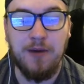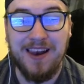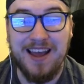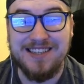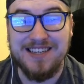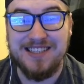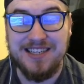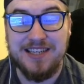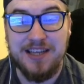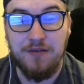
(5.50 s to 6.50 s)
Leicester
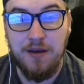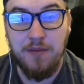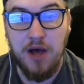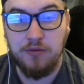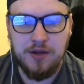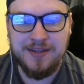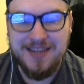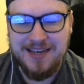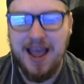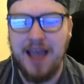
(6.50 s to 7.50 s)
City career mode. And
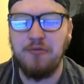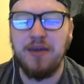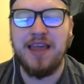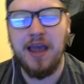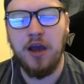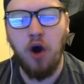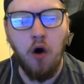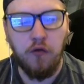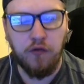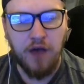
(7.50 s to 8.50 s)
today we kick
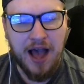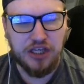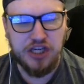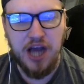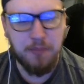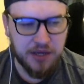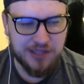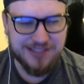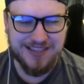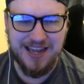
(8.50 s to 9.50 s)
off our
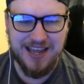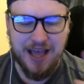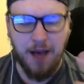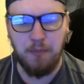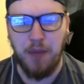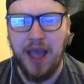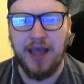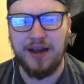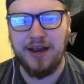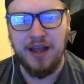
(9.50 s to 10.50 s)
Champions League
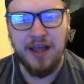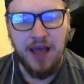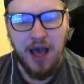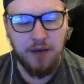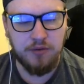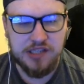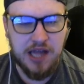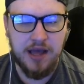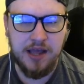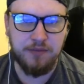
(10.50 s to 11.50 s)
campaign. We
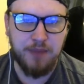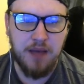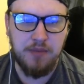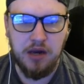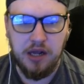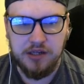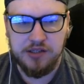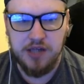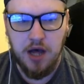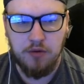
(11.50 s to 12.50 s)
started against Bayern Munich,
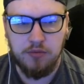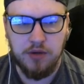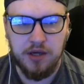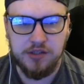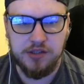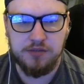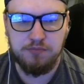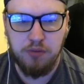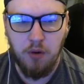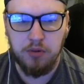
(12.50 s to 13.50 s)
so it's
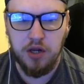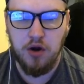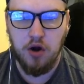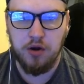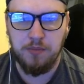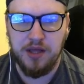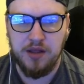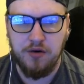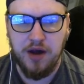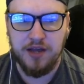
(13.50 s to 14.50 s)
probably not going to be
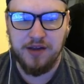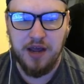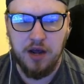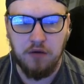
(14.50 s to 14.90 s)
the greatest kickoff